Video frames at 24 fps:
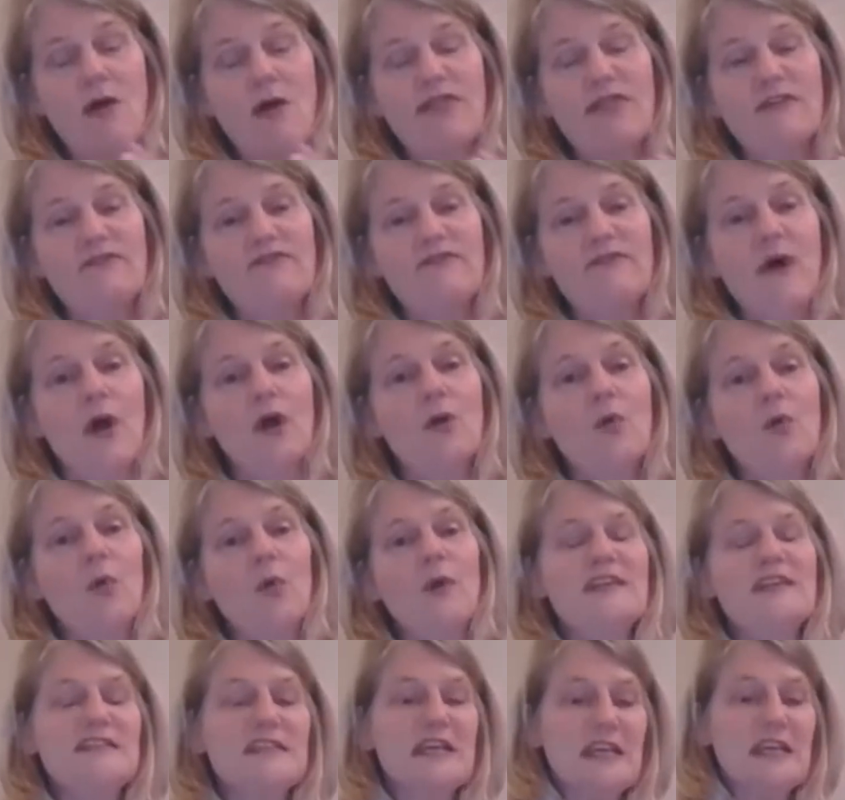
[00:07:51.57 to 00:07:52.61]
the vote
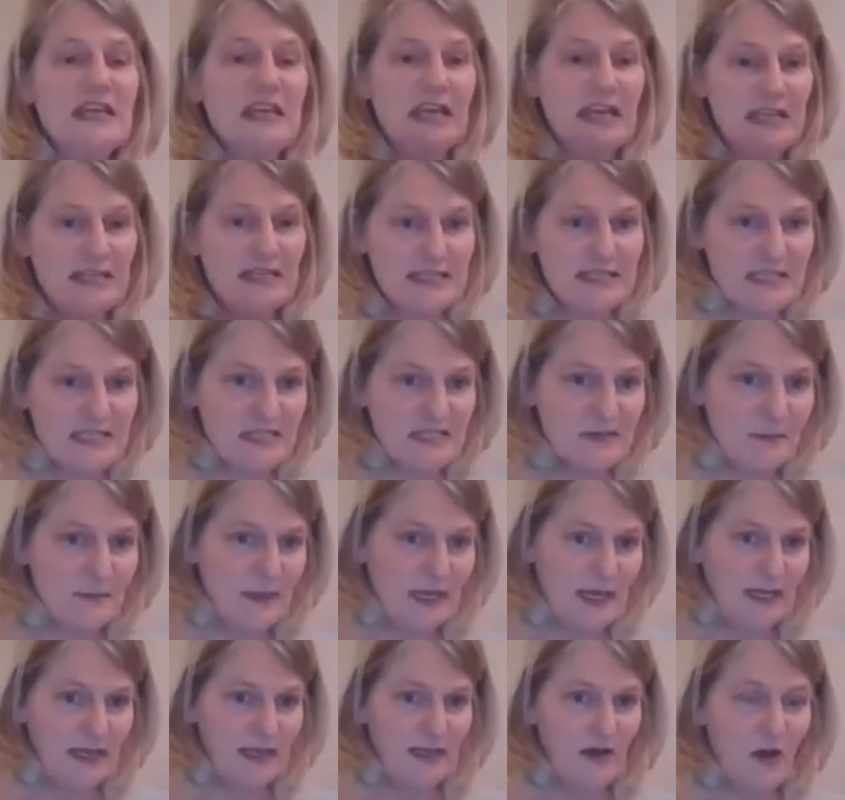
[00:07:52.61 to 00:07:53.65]
went against
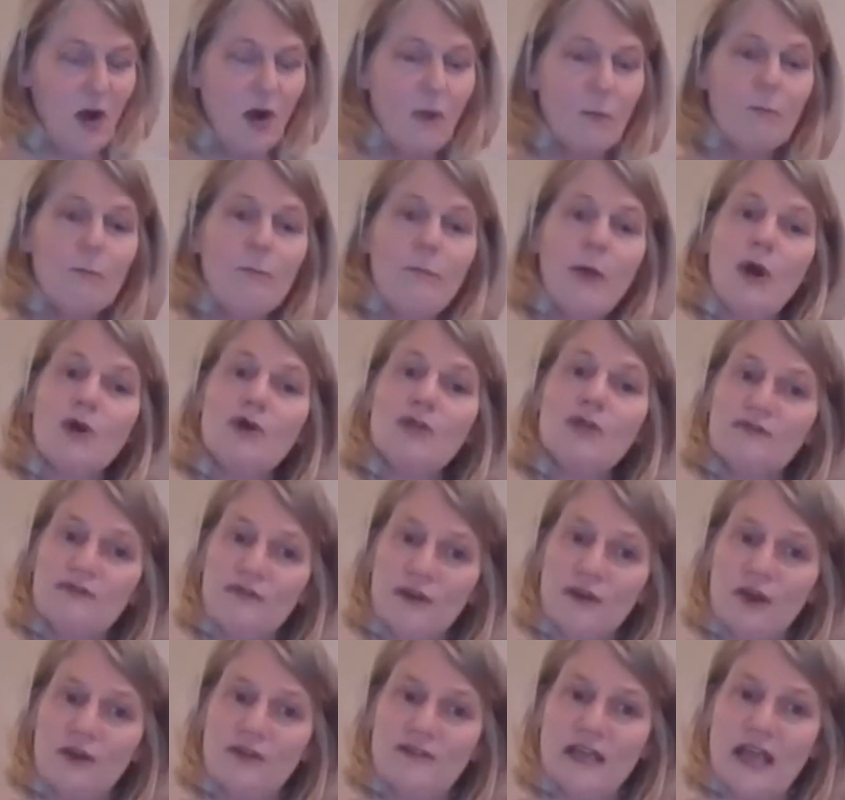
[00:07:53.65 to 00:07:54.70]
me on both of
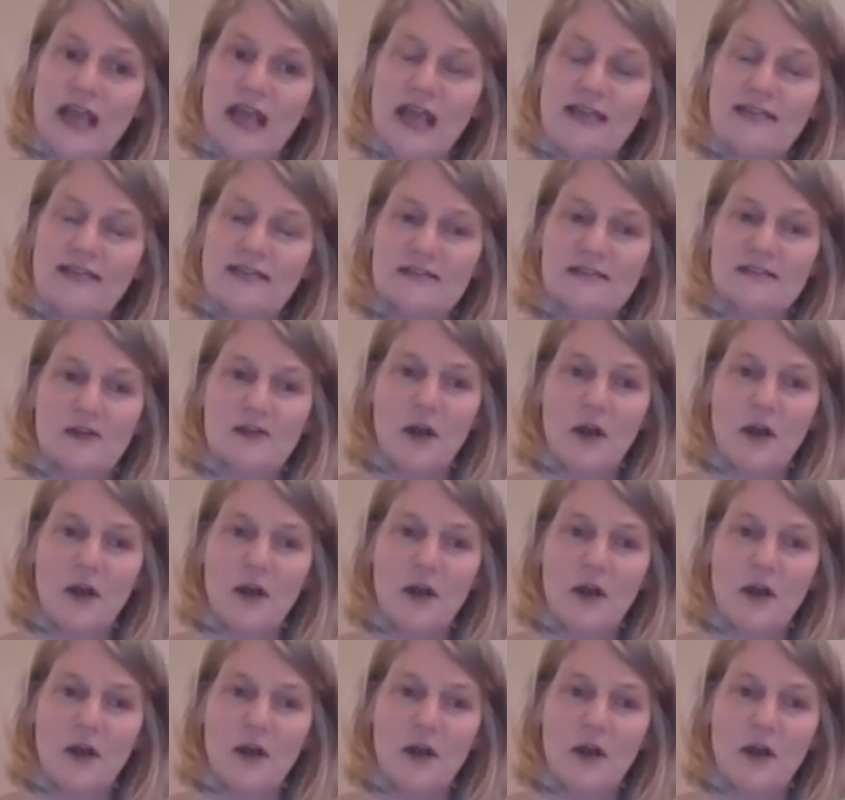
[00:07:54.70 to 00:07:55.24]
those cases.